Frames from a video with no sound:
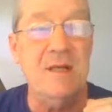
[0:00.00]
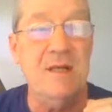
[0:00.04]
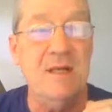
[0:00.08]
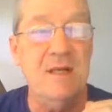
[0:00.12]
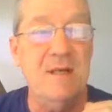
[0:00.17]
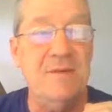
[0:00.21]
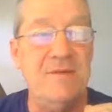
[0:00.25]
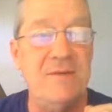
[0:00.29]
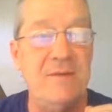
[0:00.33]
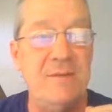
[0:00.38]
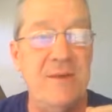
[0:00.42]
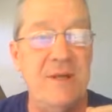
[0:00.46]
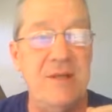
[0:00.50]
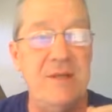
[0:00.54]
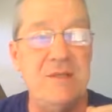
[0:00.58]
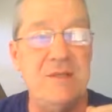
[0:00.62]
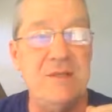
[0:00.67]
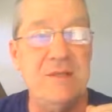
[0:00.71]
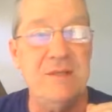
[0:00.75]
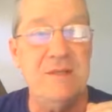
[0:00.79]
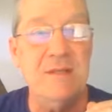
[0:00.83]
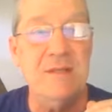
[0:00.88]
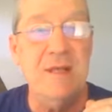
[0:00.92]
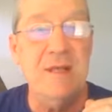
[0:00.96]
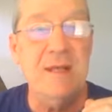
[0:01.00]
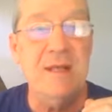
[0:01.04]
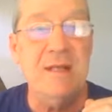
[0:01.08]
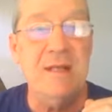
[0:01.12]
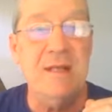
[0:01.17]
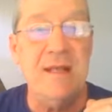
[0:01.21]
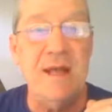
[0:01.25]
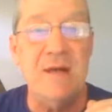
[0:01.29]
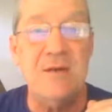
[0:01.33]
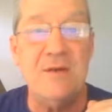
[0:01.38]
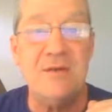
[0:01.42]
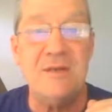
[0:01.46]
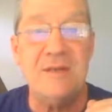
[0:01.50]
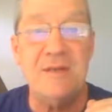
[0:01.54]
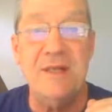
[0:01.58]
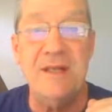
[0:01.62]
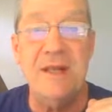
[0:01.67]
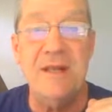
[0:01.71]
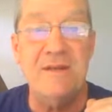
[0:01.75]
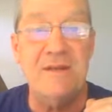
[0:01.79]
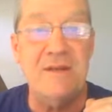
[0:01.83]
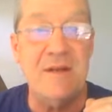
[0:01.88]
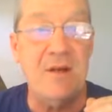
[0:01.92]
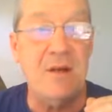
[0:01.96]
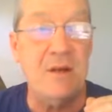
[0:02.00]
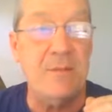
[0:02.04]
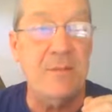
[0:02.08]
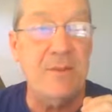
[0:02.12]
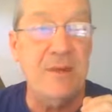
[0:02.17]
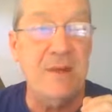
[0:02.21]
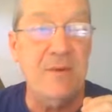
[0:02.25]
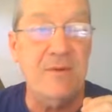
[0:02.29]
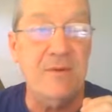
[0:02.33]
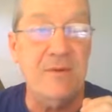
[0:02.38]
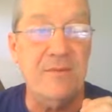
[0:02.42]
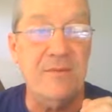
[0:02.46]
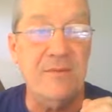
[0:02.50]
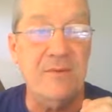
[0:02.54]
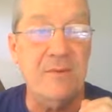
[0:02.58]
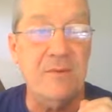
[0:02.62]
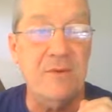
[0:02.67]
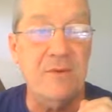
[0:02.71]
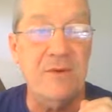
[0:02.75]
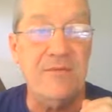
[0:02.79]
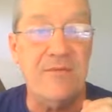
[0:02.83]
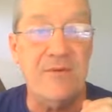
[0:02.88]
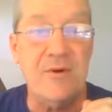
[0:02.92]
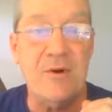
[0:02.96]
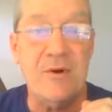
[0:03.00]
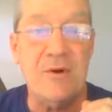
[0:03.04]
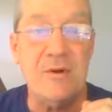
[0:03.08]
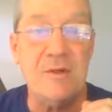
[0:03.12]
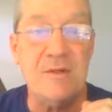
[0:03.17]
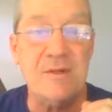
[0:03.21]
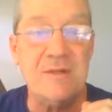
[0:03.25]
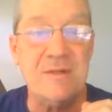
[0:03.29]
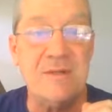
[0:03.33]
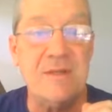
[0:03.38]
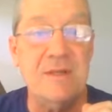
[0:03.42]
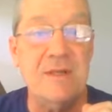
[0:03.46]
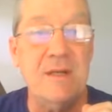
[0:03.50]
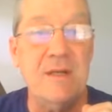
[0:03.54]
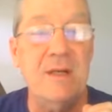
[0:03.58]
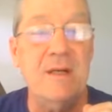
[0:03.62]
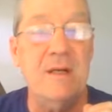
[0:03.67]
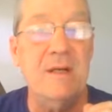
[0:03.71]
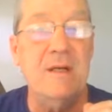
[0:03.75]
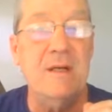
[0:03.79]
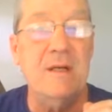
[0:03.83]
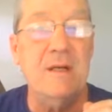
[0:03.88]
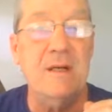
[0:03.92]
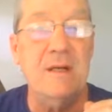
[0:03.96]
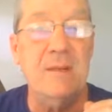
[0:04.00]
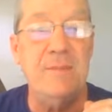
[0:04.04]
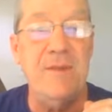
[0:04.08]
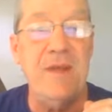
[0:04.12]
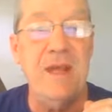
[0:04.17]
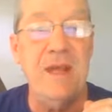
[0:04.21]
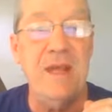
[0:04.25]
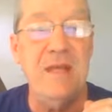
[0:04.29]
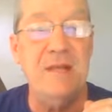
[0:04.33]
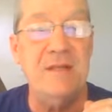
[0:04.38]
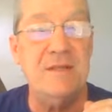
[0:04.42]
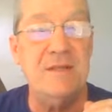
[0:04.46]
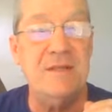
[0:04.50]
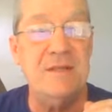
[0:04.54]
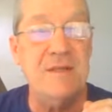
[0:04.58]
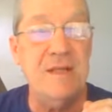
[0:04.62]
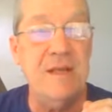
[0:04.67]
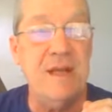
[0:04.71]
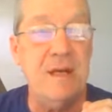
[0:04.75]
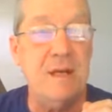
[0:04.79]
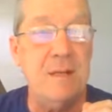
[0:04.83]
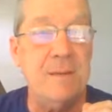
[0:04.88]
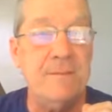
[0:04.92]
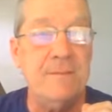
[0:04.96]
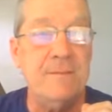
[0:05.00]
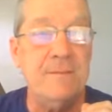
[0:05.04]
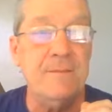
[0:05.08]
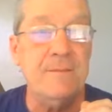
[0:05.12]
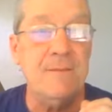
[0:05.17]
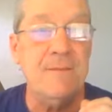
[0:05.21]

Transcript: information, counseling and therapy referrals pages there,